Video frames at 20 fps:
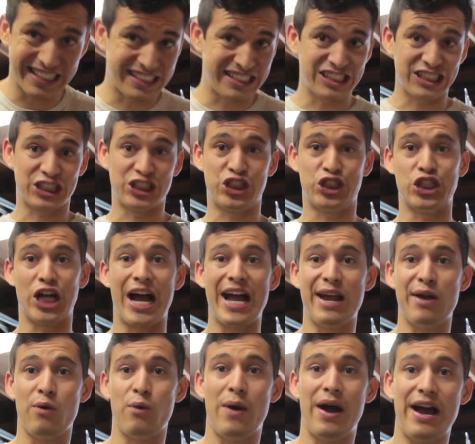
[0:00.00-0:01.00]
this is a
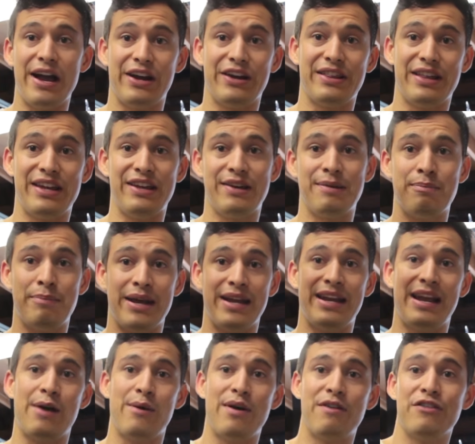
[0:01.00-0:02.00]
giant wire that you can
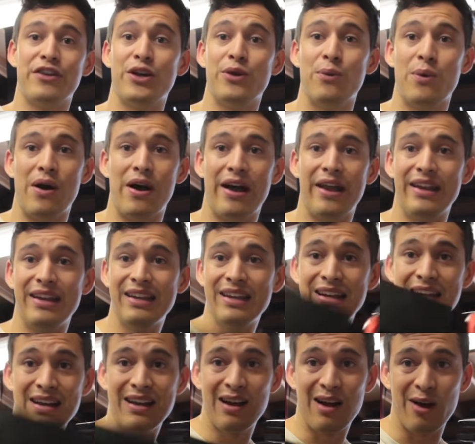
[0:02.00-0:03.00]
bend however you want
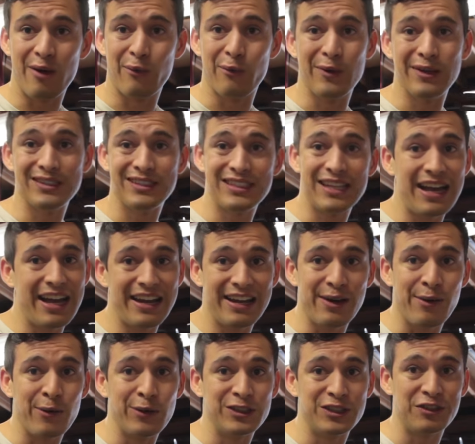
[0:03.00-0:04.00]
on one side it
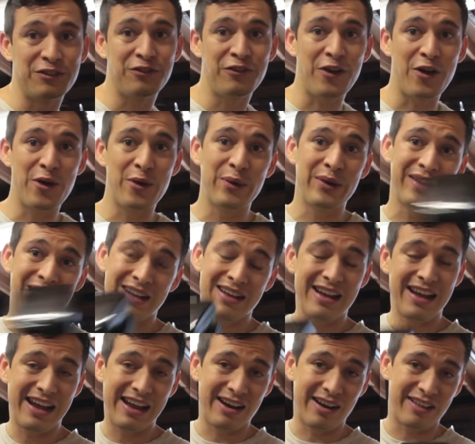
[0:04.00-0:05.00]
holds your phone
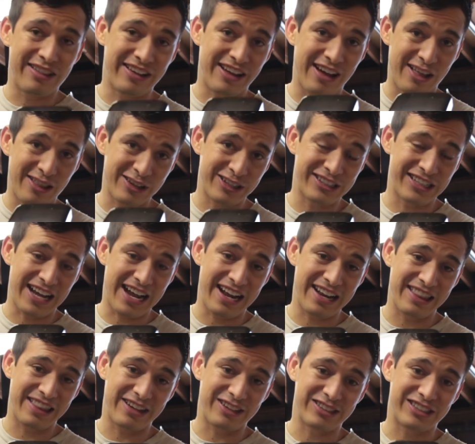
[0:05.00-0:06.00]
and on the other
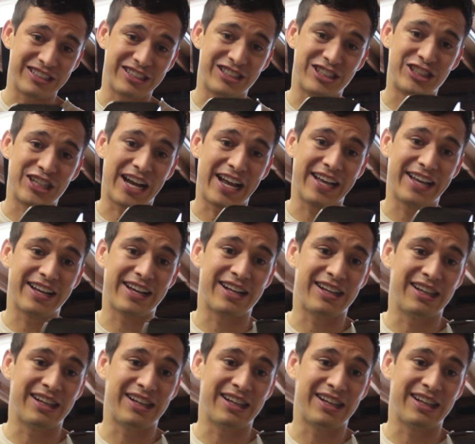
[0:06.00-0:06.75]
side there's this giant